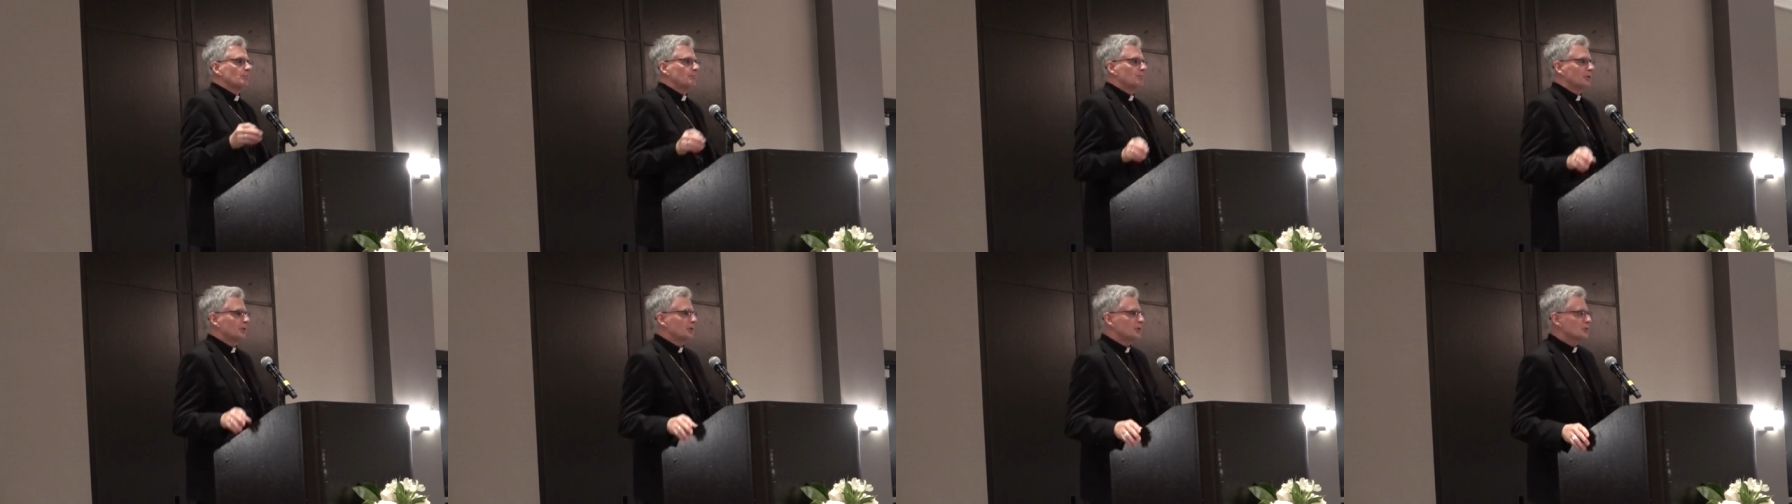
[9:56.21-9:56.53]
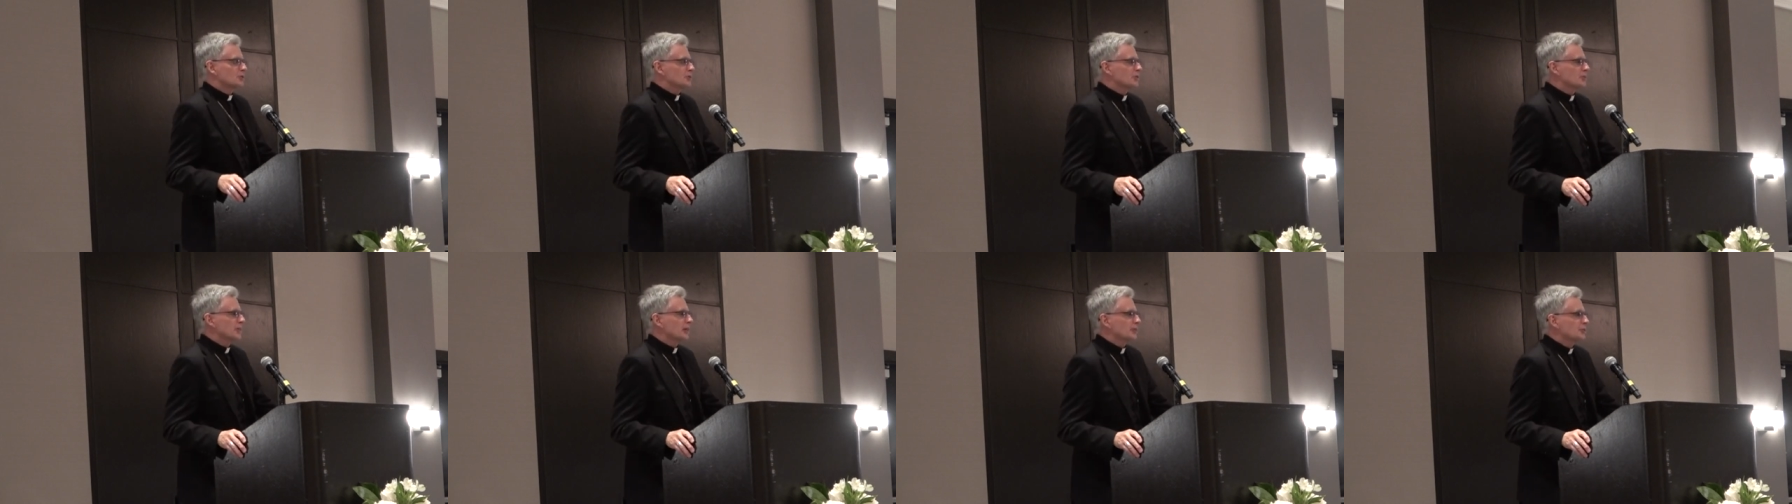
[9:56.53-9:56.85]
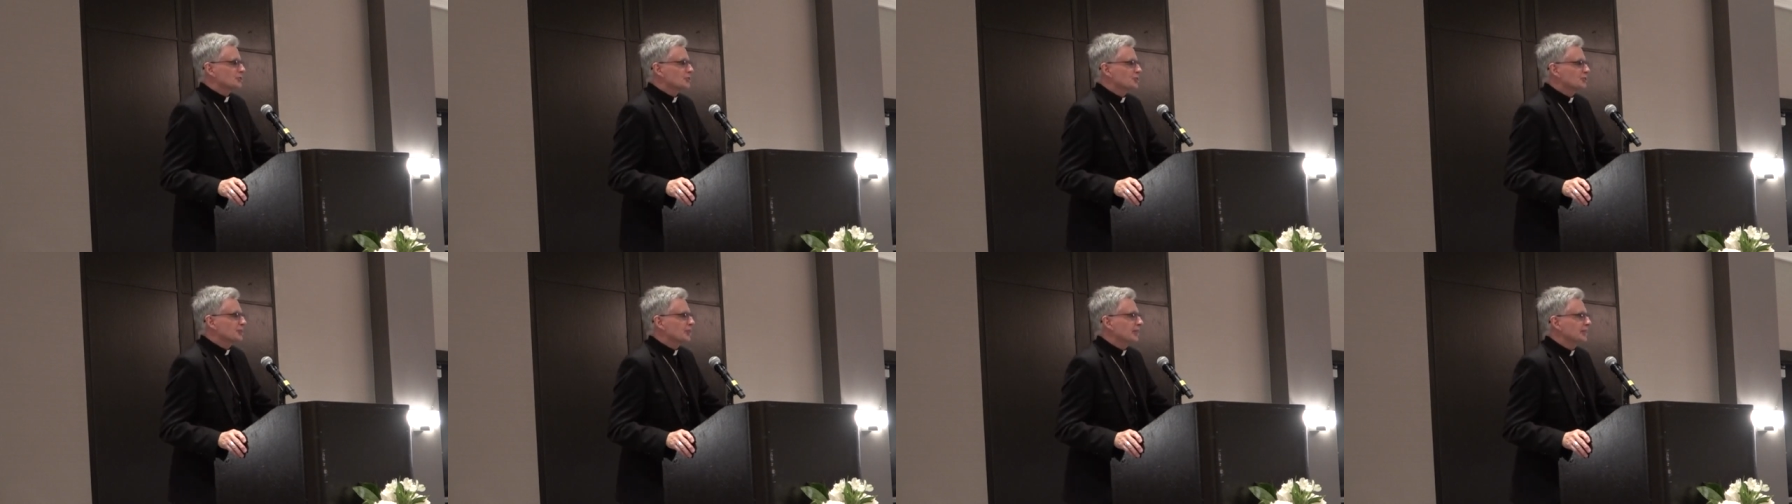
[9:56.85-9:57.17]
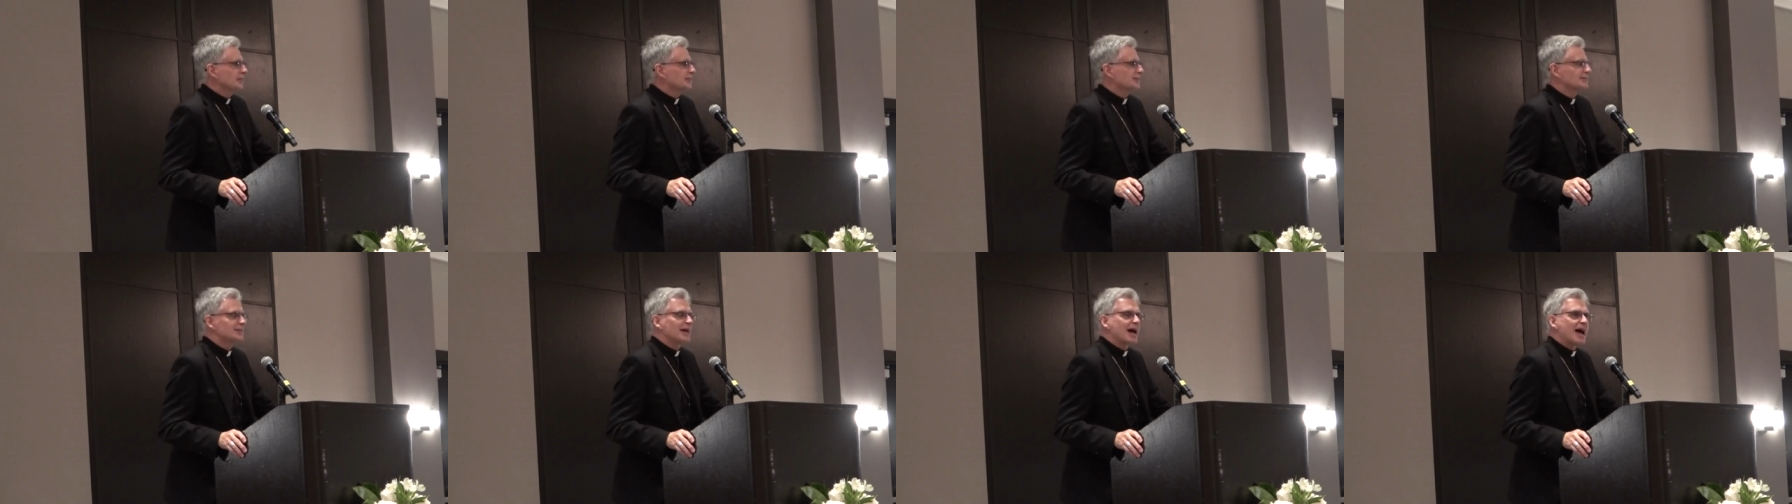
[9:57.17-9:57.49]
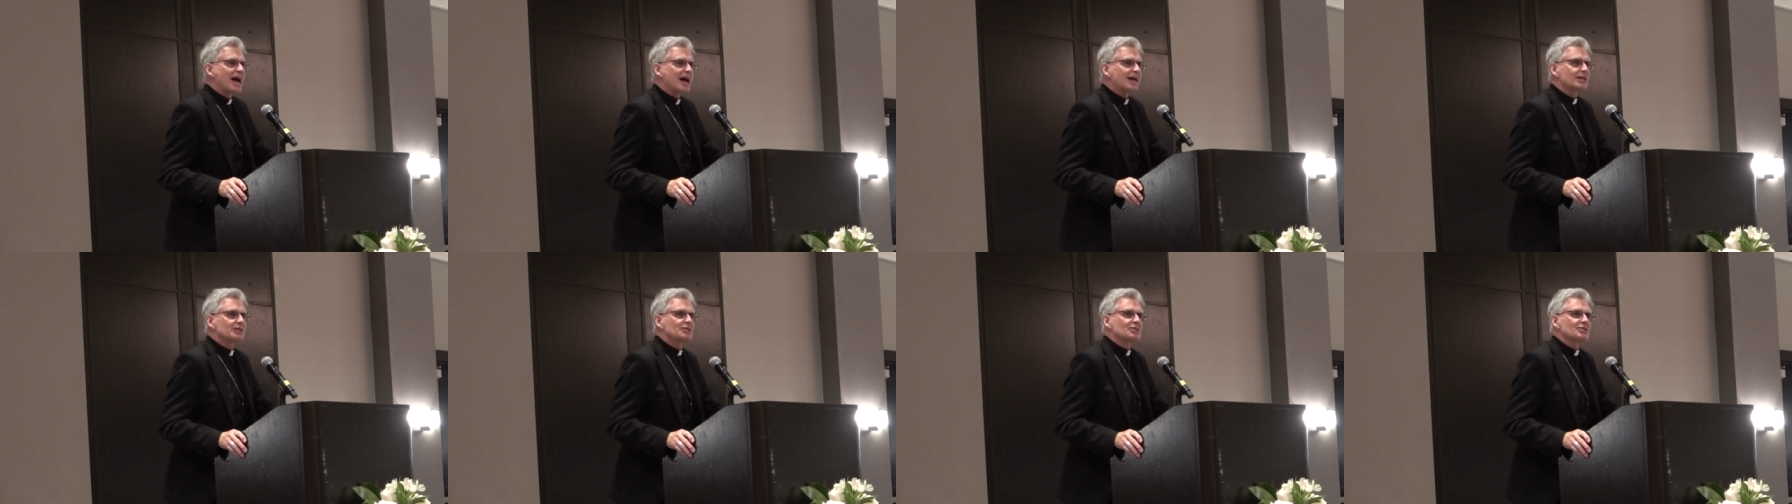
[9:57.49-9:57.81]
because of that state
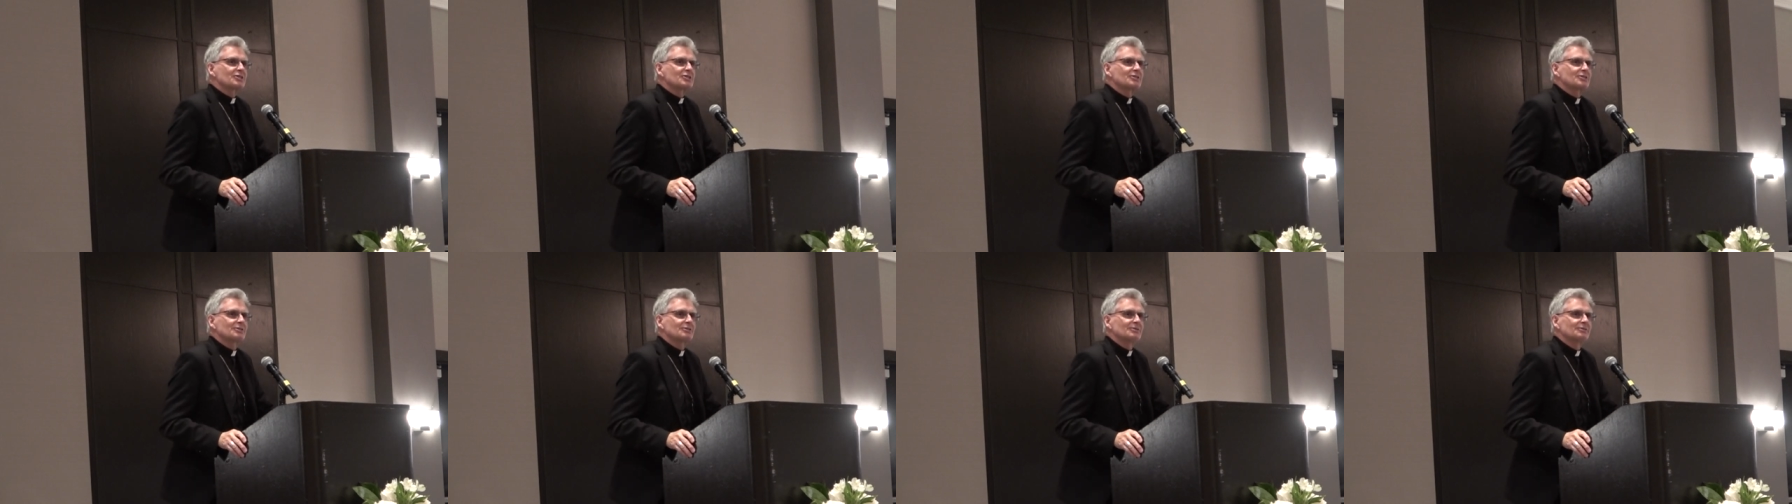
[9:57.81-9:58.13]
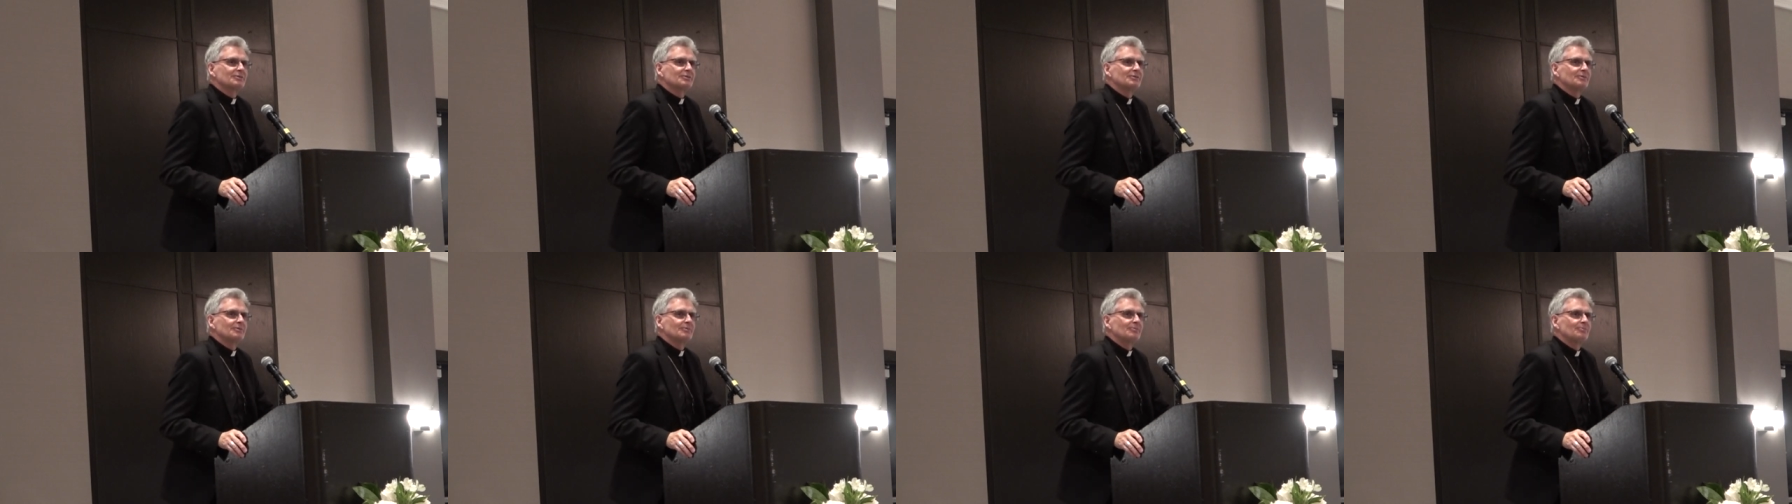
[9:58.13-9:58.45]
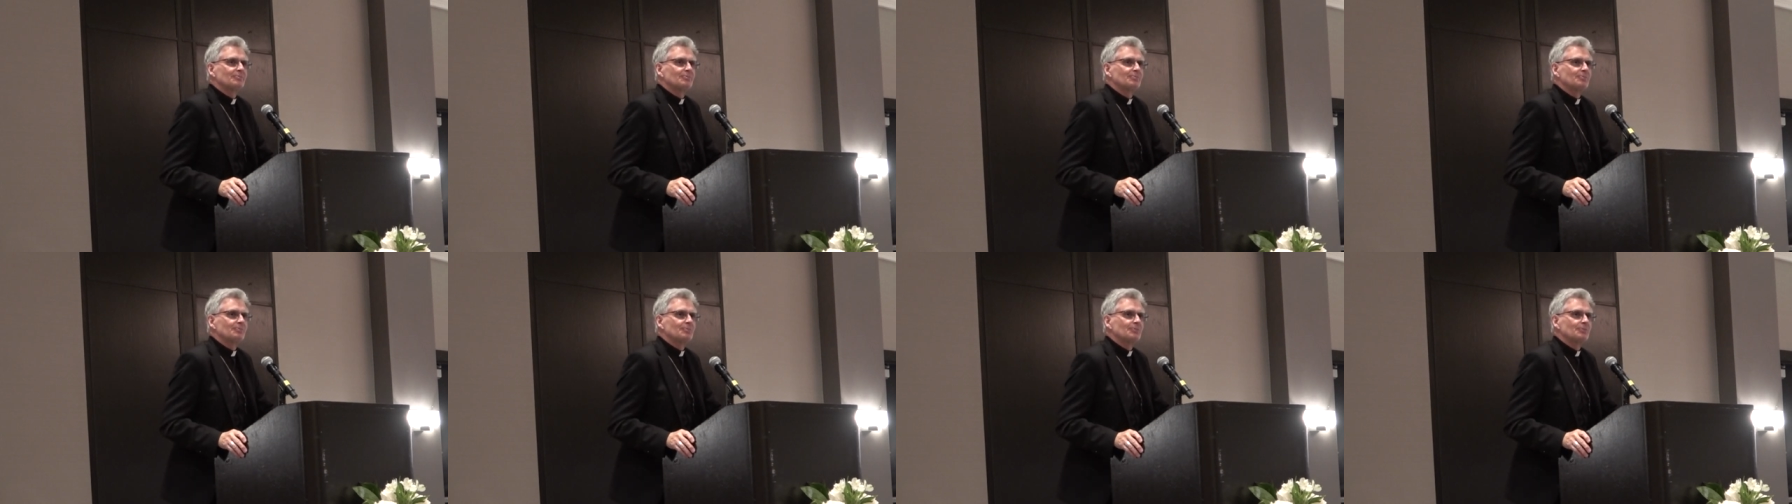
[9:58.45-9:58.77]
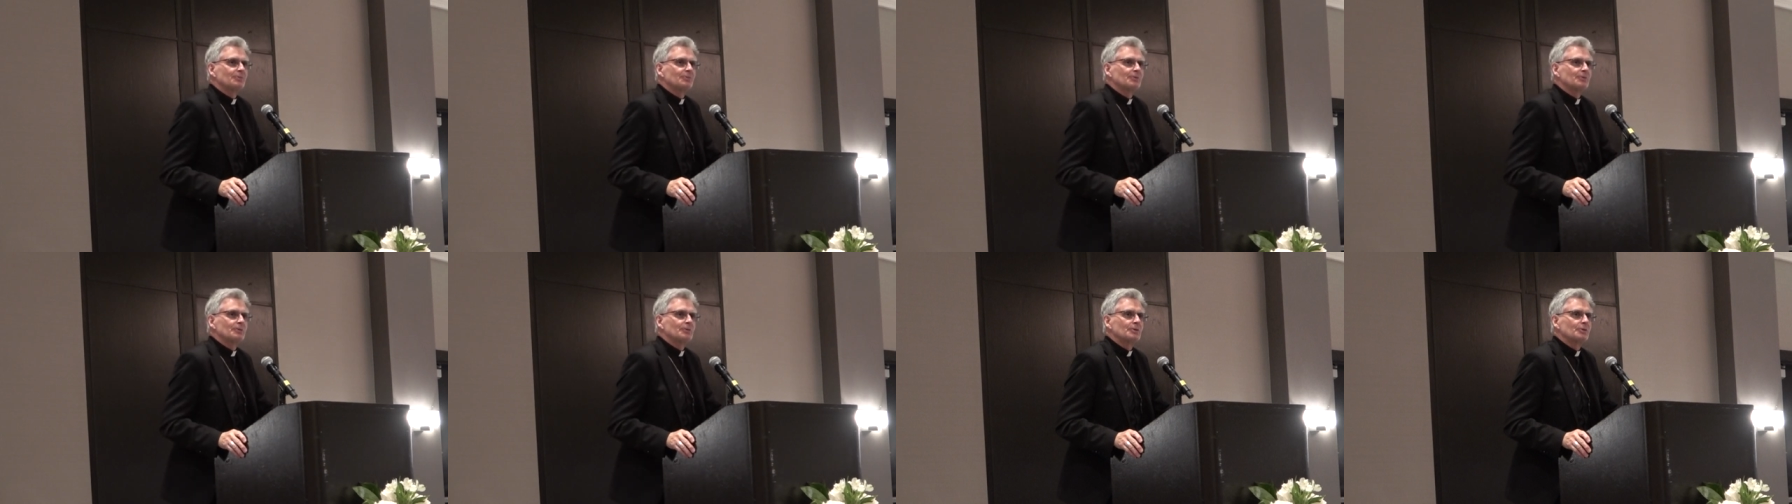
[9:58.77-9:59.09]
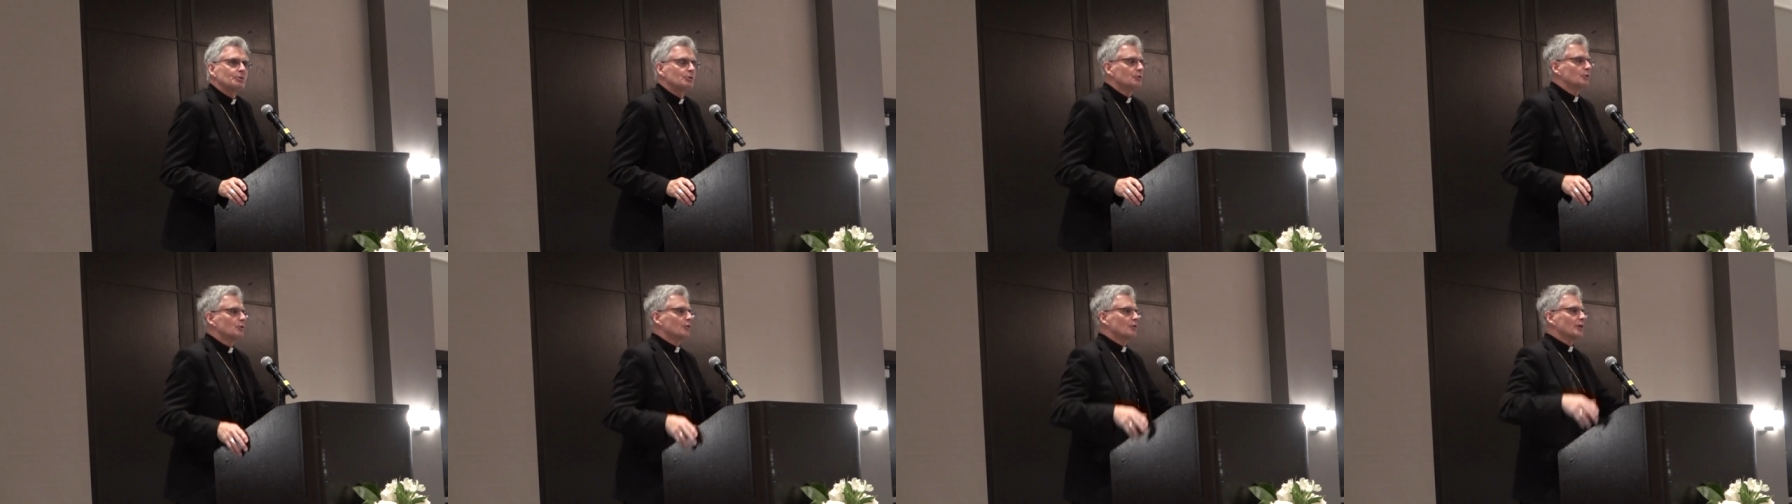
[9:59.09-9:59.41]
tax.
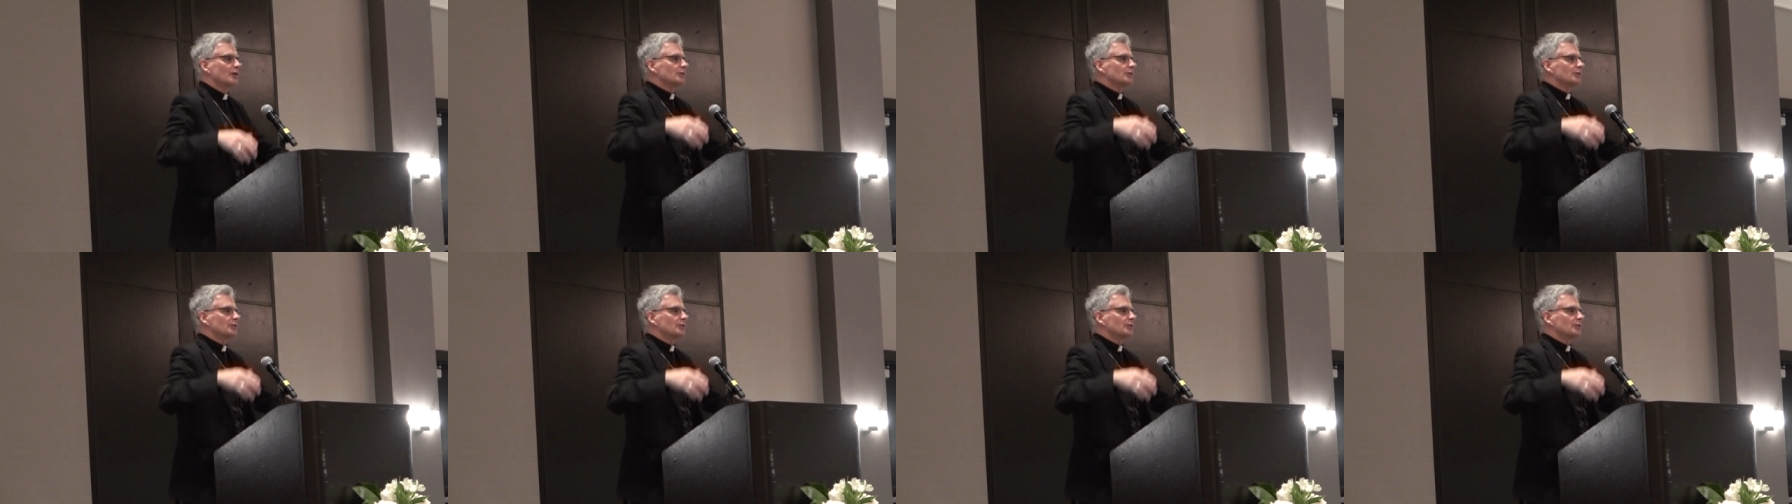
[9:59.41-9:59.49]
You know,